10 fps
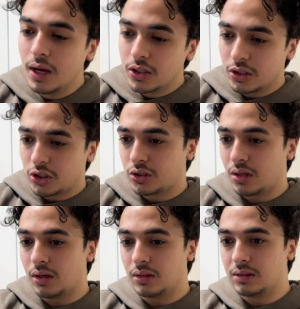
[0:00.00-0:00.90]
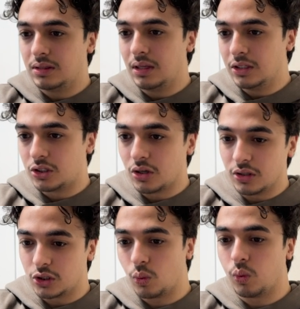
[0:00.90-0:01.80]
So let's just install
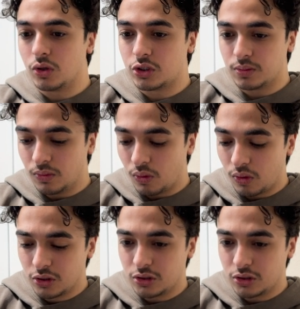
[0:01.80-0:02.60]
this once more.